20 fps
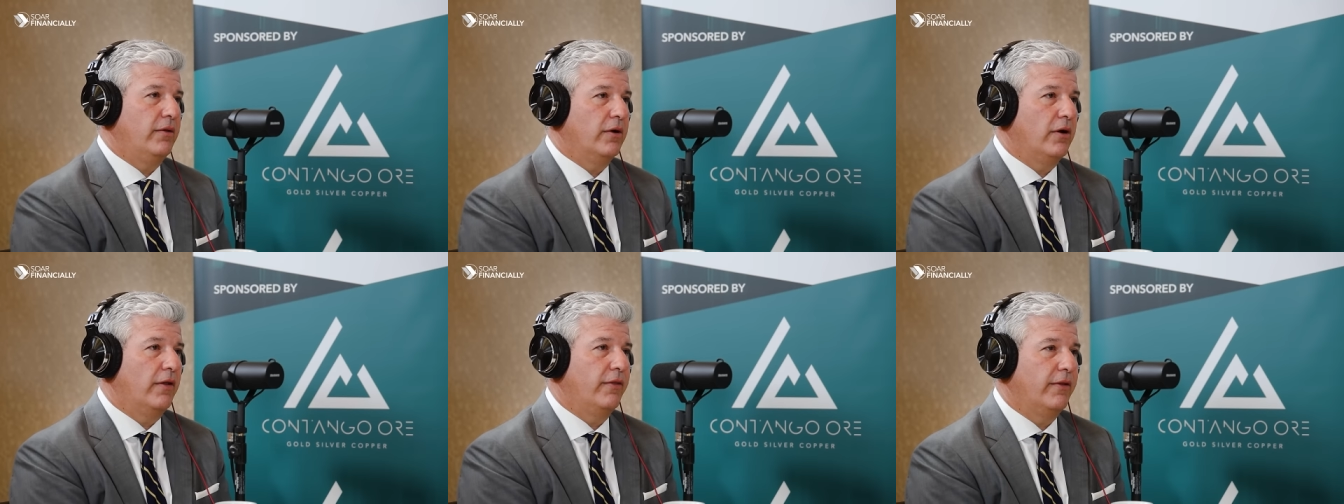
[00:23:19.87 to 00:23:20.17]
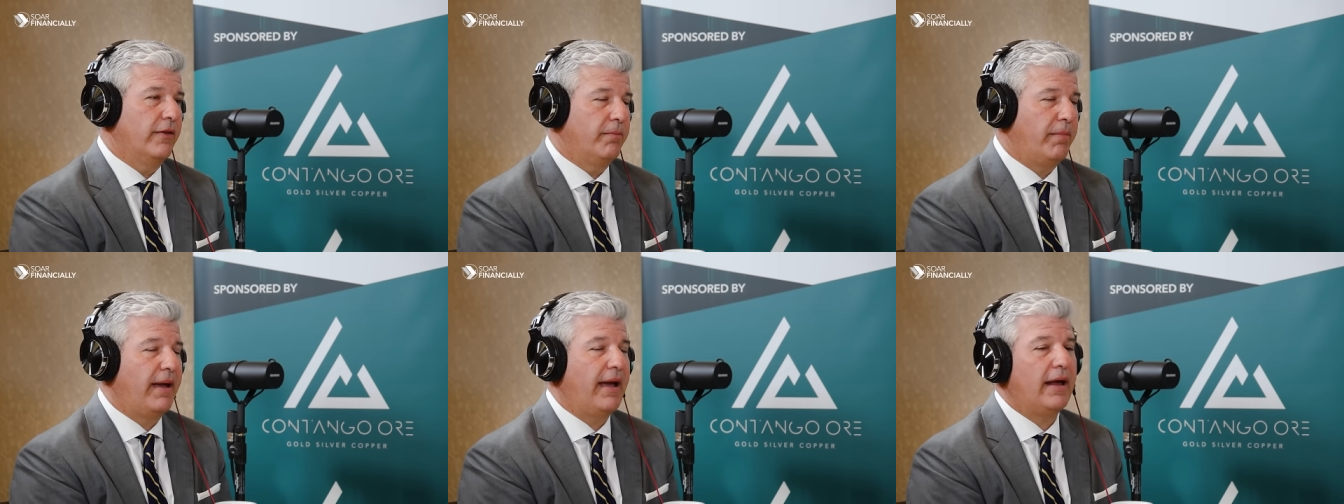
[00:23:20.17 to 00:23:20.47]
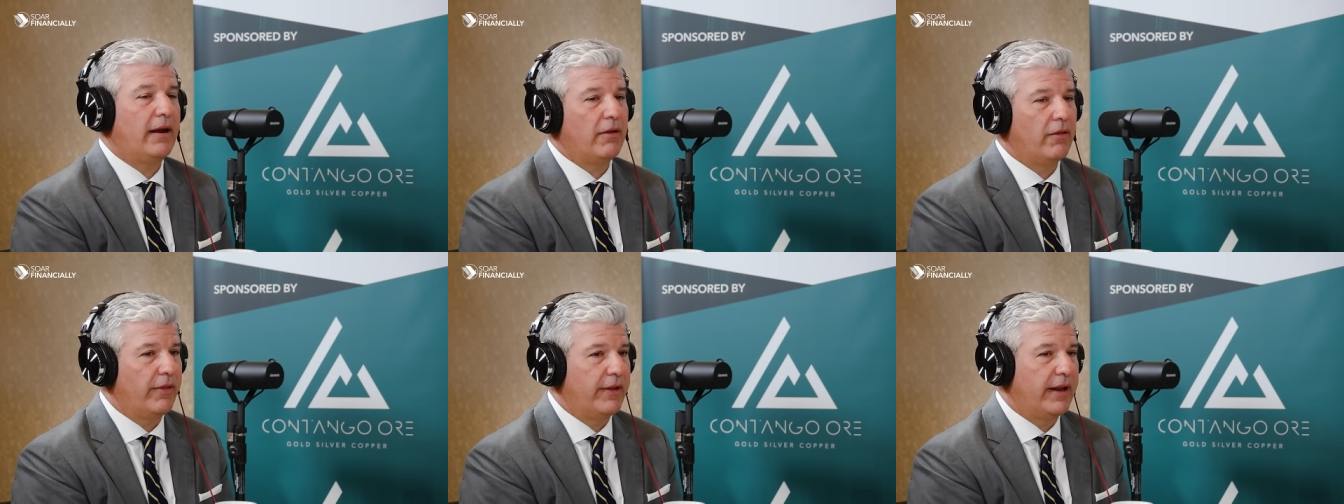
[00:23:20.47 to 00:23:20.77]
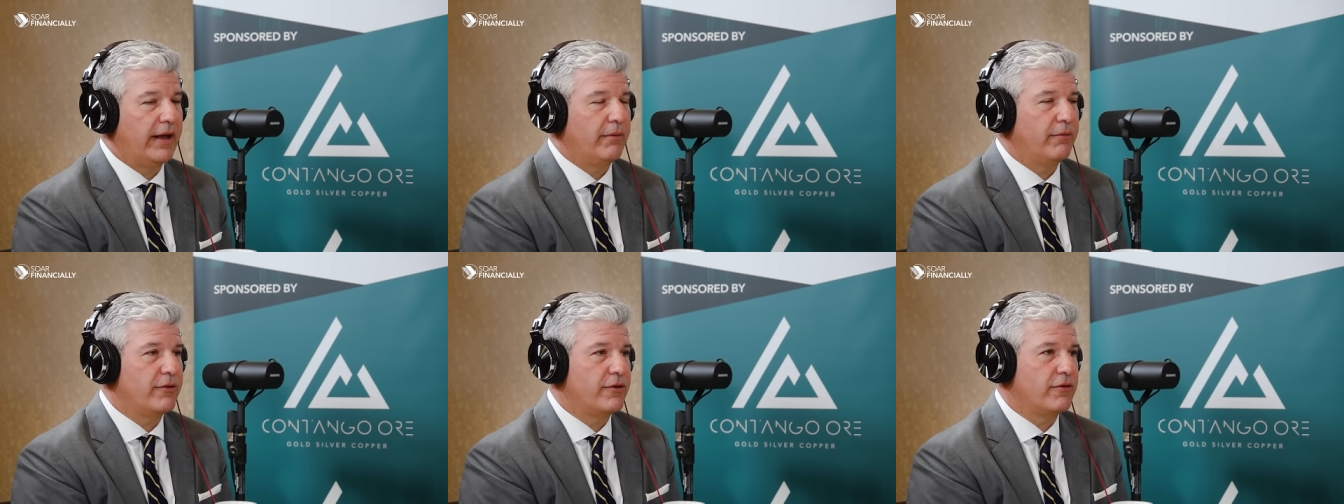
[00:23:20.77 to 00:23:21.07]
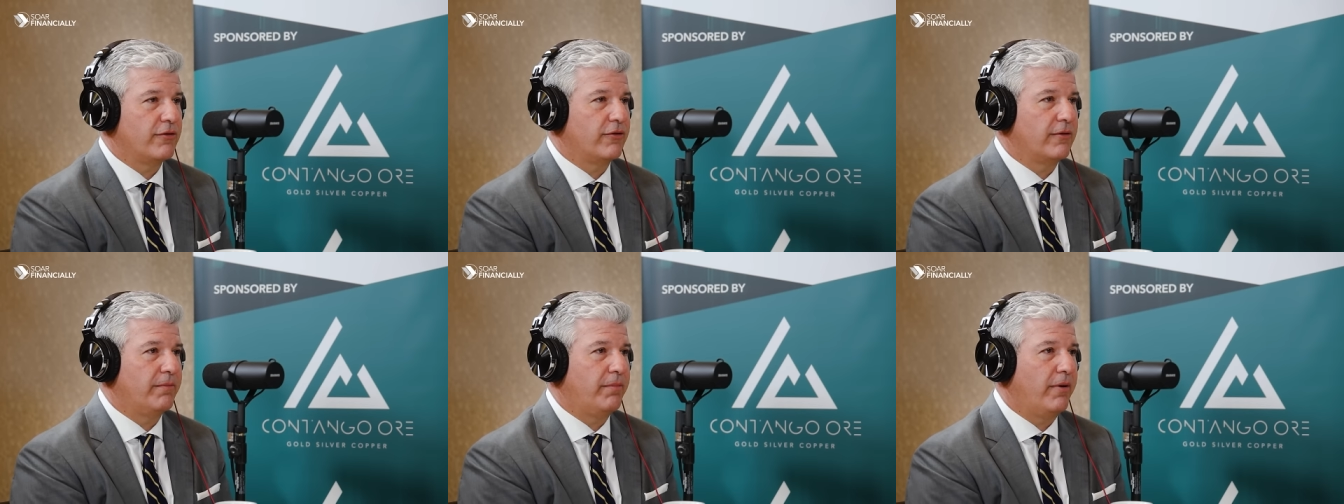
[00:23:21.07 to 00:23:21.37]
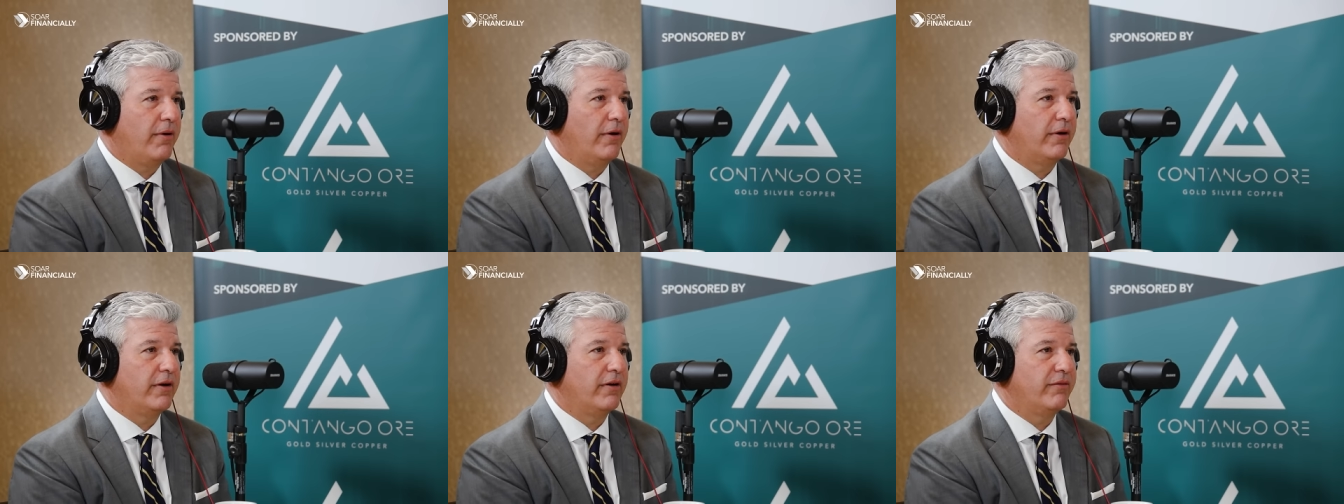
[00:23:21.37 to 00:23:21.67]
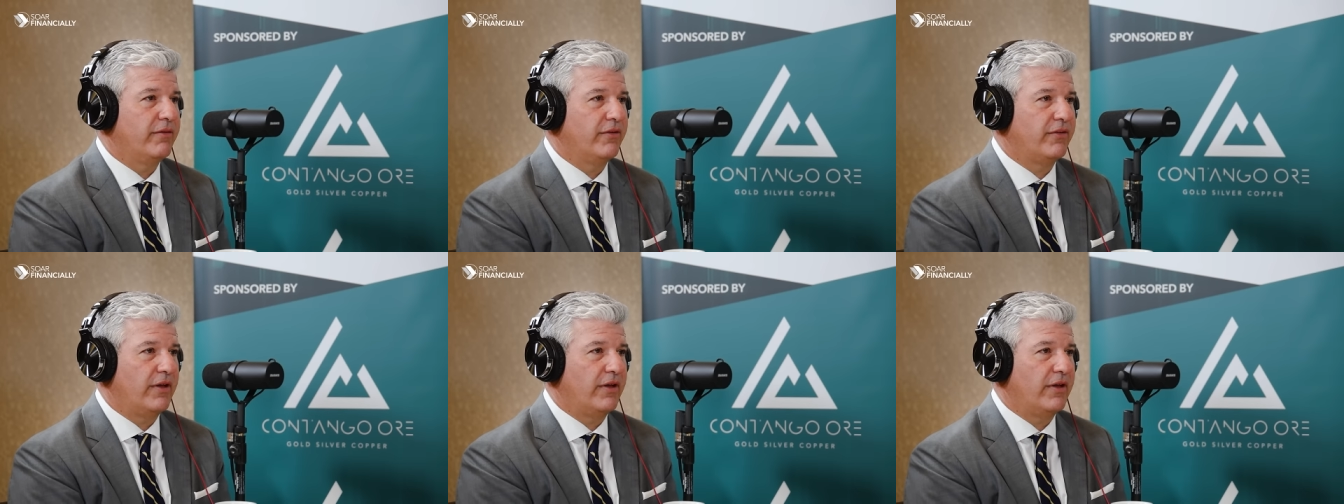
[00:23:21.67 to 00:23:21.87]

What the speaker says: on the panel that I was just a part of,